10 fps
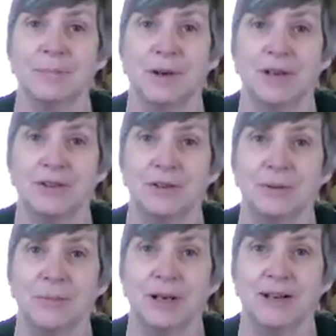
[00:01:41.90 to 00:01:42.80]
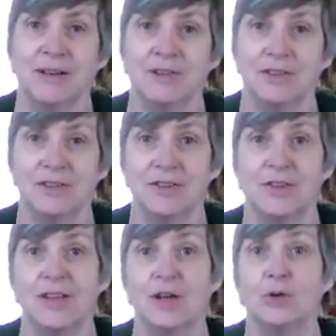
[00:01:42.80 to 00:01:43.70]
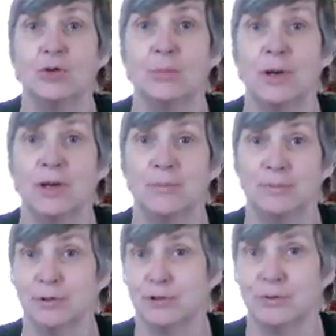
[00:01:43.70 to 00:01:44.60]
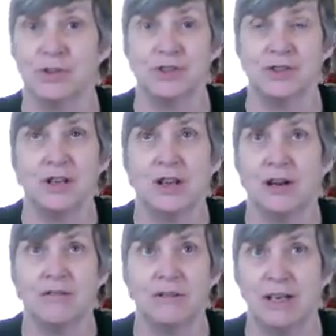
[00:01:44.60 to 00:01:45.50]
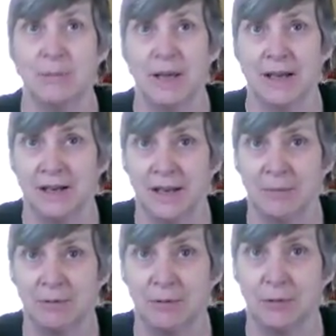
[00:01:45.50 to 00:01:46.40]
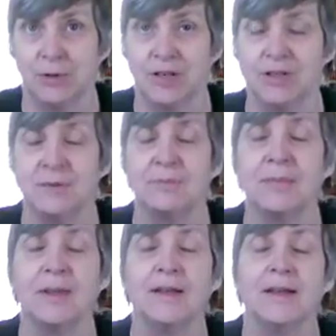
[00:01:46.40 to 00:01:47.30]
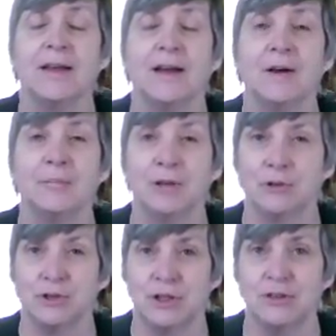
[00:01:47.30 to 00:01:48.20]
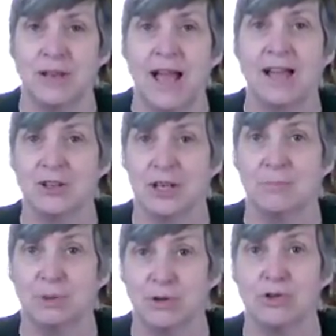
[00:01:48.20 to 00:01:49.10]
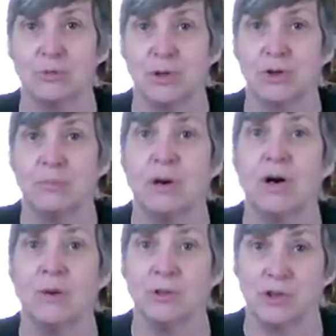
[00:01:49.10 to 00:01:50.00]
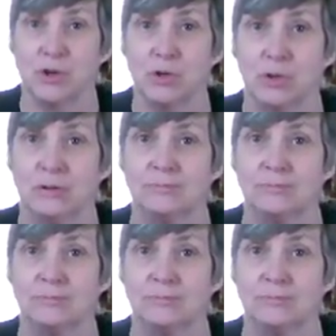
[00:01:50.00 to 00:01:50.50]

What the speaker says: do in my classes is a thing called palm push, which is a really bad name for it, because you don't actually push with your palm at all.